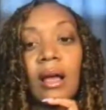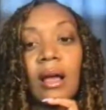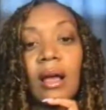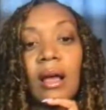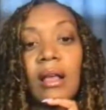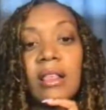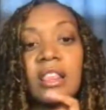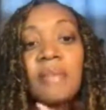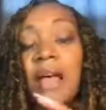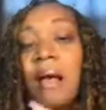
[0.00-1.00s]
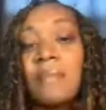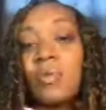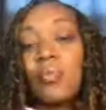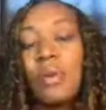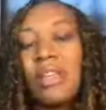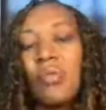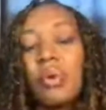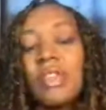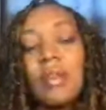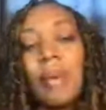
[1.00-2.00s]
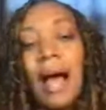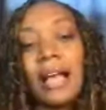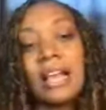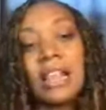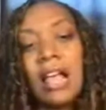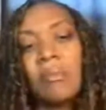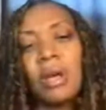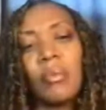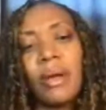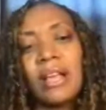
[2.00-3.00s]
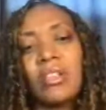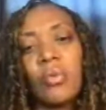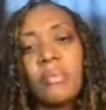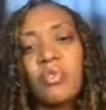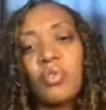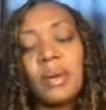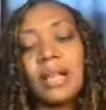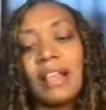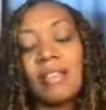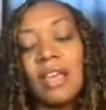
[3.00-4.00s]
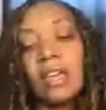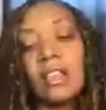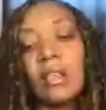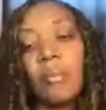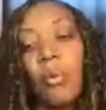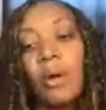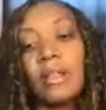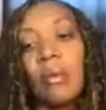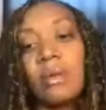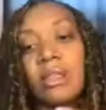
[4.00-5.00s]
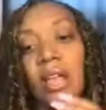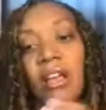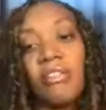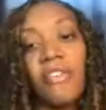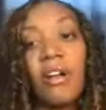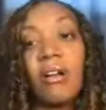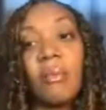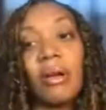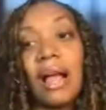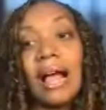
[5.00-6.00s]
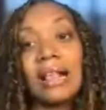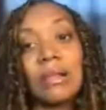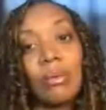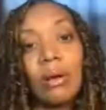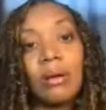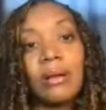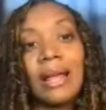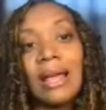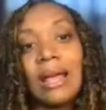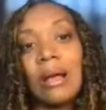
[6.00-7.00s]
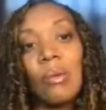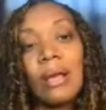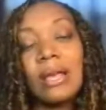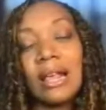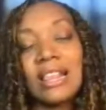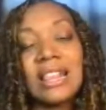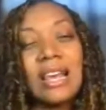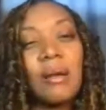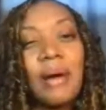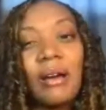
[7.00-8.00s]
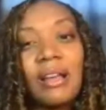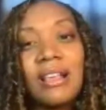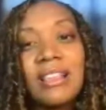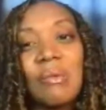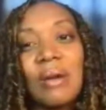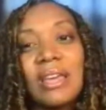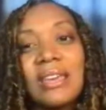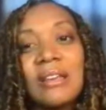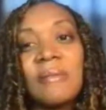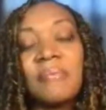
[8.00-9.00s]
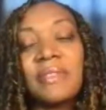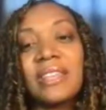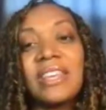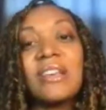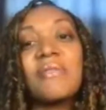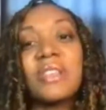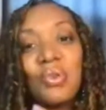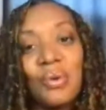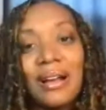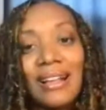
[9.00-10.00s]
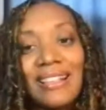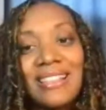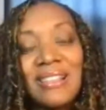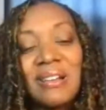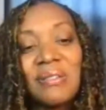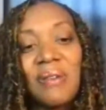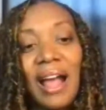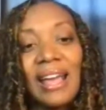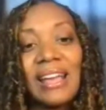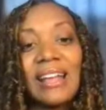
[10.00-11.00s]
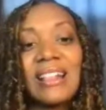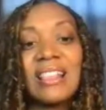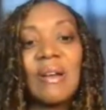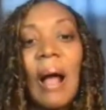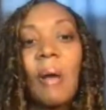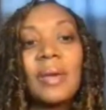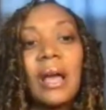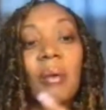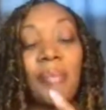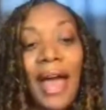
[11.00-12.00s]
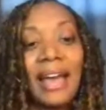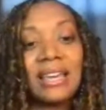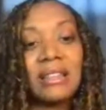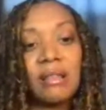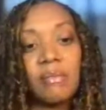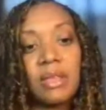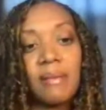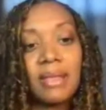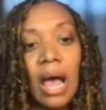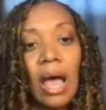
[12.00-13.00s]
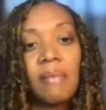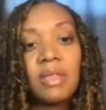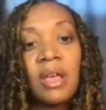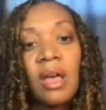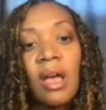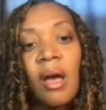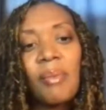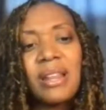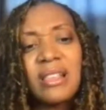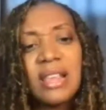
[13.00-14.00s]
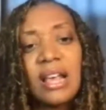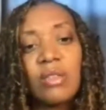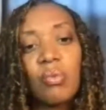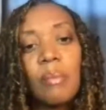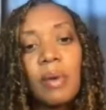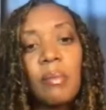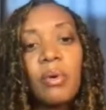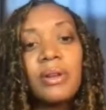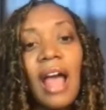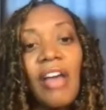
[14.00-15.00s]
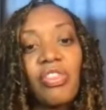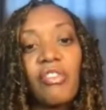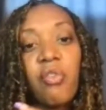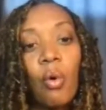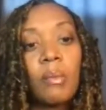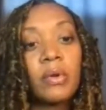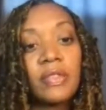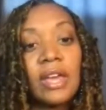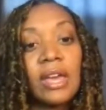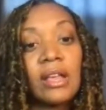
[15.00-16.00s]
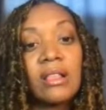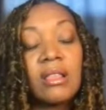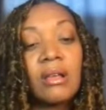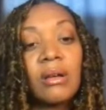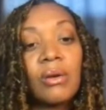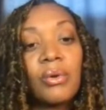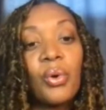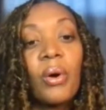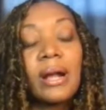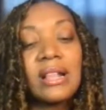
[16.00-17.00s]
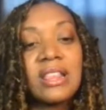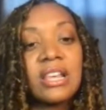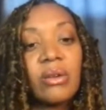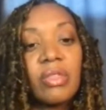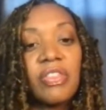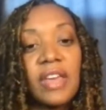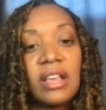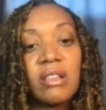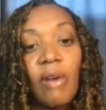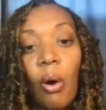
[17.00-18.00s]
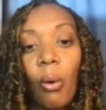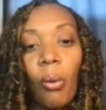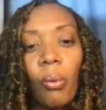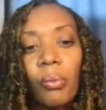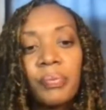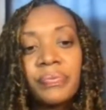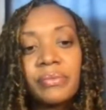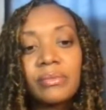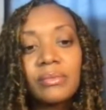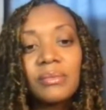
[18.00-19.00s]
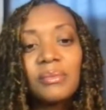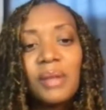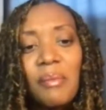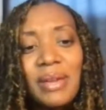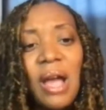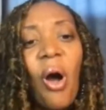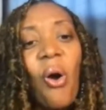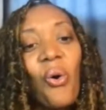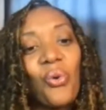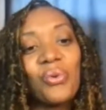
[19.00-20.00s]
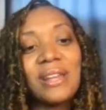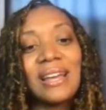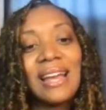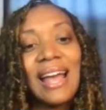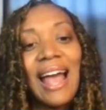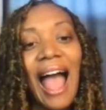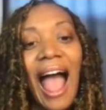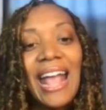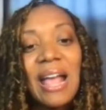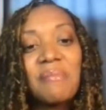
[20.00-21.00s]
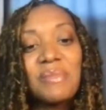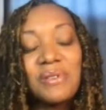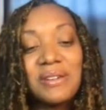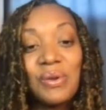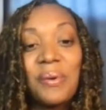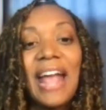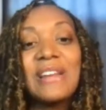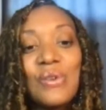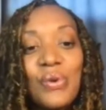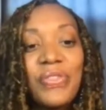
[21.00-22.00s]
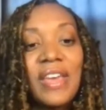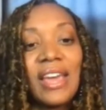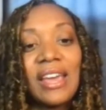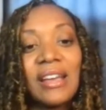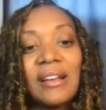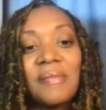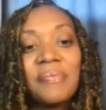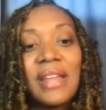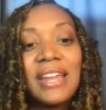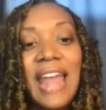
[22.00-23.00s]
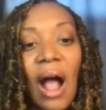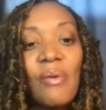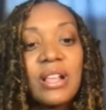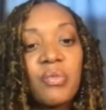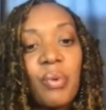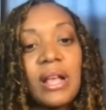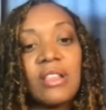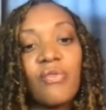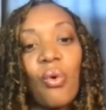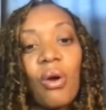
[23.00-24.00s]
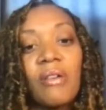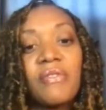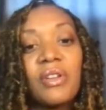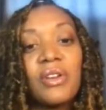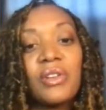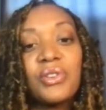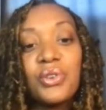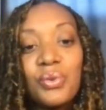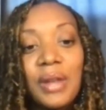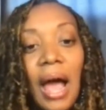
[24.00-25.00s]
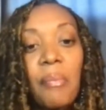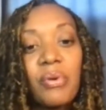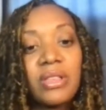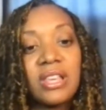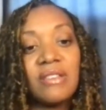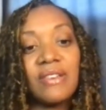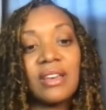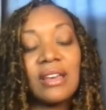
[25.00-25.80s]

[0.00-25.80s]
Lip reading: sometimes within the podcast, I am going to bring in scriptures, because I think it's important that we stand firm on God's word and what He has said about us and what He gives to us. Right. And so I'll be unpacking them sometimes. But it says, remember not the former things, nor consider the things of old. Behold, I am doing a new thing. Now it springs forth. Do you not perceive it?